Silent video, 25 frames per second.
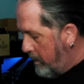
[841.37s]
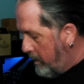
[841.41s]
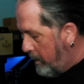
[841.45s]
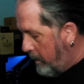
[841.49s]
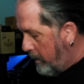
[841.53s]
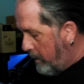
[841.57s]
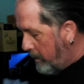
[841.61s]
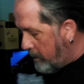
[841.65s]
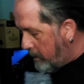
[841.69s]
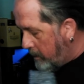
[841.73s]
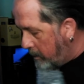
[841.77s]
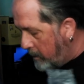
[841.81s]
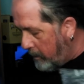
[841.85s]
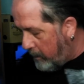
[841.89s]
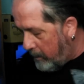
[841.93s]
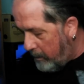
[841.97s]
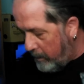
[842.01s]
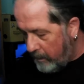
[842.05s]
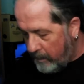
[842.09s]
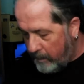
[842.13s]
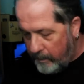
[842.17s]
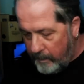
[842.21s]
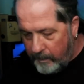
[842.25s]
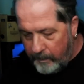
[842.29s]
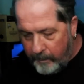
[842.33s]
also a
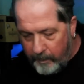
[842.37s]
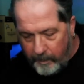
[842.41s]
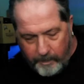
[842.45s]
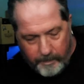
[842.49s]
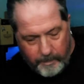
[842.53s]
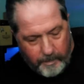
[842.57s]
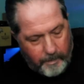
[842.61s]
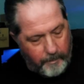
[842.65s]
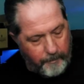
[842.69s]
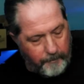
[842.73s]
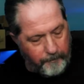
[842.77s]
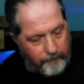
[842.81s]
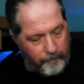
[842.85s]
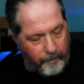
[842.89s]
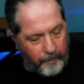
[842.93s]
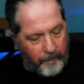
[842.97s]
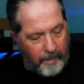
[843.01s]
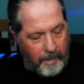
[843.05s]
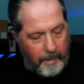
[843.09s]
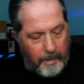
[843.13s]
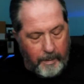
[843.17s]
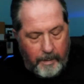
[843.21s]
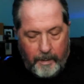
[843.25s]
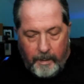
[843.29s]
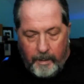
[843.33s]
Christmas present,
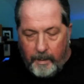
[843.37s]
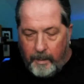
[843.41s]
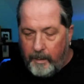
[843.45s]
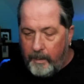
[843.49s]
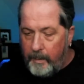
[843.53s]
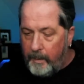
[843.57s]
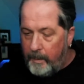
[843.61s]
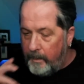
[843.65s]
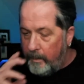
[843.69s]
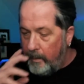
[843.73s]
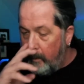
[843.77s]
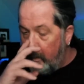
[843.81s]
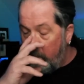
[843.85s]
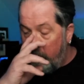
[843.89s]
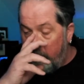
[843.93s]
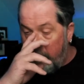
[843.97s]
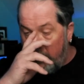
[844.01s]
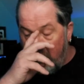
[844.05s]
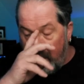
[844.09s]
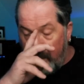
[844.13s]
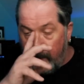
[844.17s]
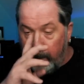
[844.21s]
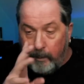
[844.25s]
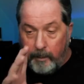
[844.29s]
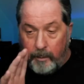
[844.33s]
and I know
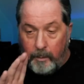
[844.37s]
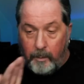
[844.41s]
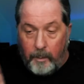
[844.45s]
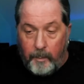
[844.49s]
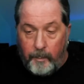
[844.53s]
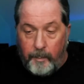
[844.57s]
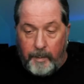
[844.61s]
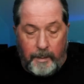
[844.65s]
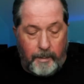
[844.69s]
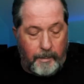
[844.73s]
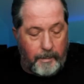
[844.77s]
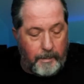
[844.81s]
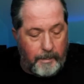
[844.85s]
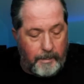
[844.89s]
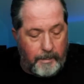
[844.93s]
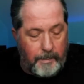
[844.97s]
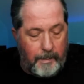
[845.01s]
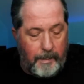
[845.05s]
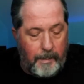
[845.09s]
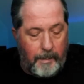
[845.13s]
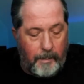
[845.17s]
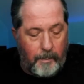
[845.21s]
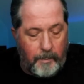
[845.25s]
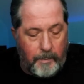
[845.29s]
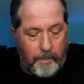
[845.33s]
very little about this
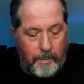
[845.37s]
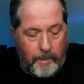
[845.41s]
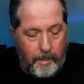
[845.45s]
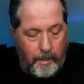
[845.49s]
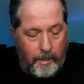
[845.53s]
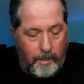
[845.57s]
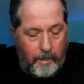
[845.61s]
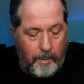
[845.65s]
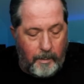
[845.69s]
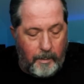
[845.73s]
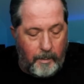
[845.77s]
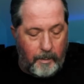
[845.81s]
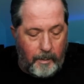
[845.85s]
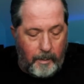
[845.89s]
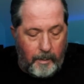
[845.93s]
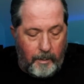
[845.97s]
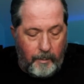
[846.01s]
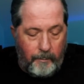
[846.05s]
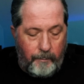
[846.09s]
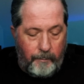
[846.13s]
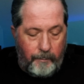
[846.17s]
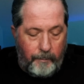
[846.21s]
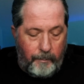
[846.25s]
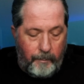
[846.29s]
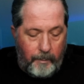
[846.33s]
house, and
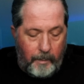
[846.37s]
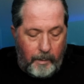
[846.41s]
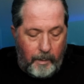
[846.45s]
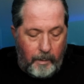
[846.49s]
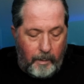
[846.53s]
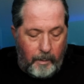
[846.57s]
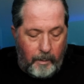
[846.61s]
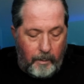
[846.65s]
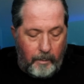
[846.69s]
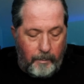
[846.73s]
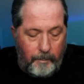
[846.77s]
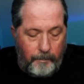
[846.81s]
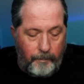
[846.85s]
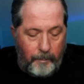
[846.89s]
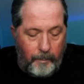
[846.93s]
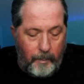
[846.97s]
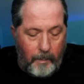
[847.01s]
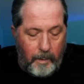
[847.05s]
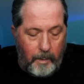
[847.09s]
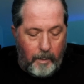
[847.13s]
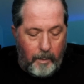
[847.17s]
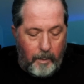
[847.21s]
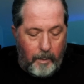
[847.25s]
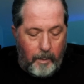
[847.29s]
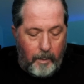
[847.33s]
I've
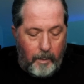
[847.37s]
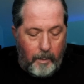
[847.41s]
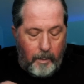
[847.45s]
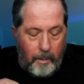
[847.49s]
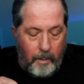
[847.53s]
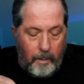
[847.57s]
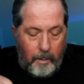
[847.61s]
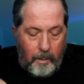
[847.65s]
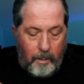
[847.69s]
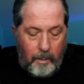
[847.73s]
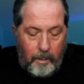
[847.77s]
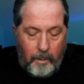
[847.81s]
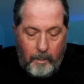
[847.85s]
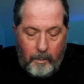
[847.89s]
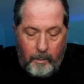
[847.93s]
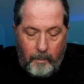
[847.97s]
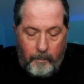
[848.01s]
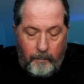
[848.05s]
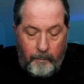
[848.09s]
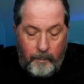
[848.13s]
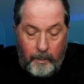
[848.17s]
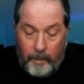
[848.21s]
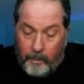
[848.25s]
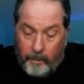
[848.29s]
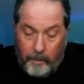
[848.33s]

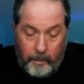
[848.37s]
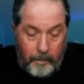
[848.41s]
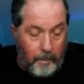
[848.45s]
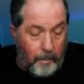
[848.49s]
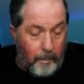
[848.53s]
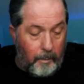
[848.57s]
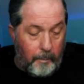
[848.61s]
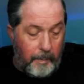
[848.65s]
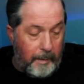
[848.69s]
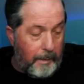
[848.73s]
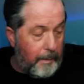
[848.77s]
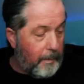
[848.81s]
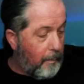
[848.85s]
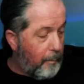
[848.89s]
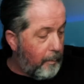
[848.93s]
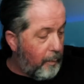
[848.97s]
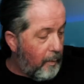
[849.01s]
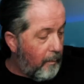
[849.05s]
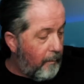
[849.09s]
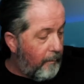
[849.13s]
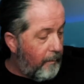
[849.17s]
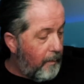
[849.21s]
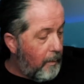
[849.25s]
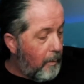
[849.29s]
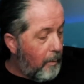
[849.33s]
very little about the
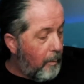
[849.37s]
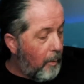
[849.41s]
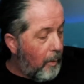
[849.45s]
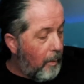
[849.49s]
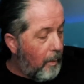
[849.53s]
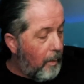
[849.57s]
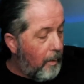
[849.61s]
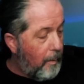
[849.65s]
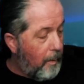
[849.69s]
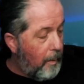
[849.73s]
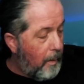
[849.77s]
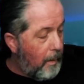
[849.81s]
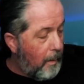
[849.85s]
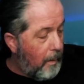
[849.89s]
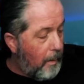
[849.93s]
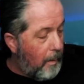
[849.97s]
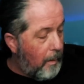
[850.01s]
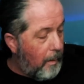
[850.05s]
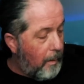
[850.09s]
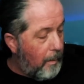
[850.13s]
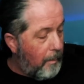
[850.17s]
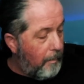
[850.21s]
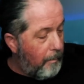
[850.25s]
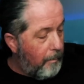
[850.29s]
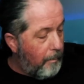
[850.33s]
perfumer,
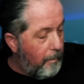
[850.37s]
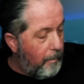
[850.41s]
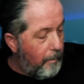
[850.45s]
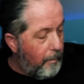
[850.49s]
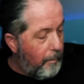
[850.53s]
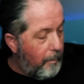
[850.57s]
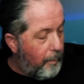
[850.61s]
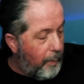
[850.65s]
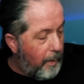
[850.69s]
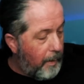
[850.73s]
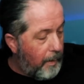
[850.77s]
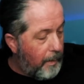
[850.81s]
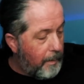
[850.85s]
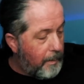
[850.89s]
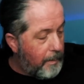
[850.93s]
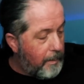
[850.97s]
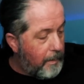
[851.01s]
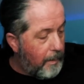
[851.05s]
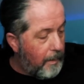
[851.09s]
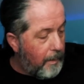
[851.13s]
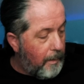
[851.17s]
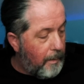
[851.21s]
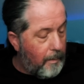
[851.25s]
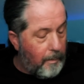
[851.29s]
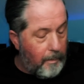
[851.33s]
but
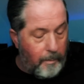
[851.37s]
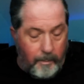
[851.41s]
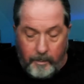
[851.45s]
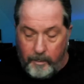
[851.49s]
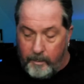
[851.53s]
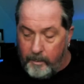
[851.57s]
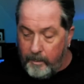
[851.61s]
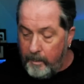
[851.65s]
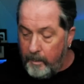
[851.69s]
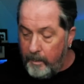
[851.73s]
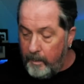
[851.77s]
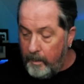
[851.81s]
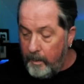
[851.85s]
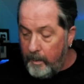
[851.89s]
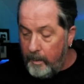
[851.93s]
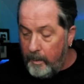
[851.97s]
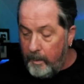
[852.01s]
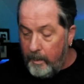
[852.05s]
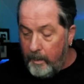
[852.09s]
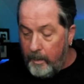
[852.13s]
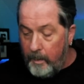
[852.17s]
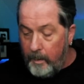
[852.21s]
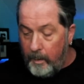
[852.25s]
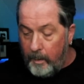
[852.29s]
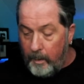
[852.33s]

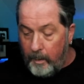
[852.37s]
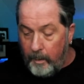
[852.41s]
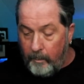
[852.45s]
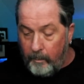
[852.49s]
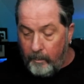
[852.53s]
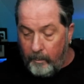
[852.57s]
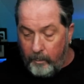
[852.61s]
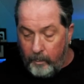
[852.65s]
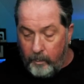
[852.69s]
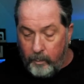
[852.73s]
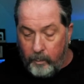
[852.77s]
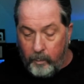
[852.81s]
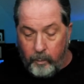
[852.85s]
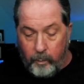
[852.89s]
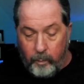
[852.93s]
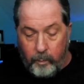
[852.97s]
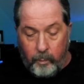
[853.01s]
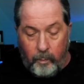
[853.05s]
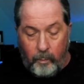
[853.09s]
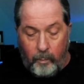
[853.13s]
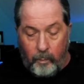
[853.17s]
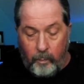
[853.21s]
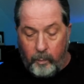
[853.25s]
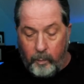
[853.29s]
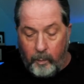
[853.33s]
I'm
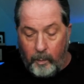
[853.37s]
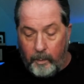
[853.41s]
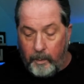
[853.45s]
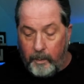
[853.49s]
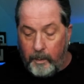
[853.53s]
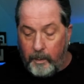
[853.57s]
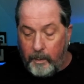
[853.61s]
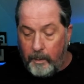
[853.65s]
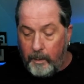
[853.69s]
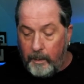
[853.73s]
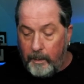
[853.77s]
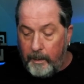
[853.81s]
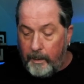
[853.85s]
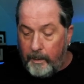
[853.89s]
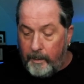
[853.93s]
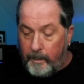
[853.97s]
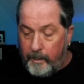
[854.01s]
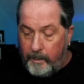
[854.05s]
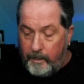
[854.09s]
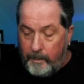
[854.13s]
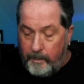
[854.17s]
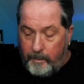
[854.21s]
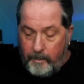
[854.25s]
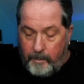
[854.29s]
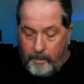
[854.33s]
really glad
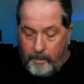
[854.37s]
that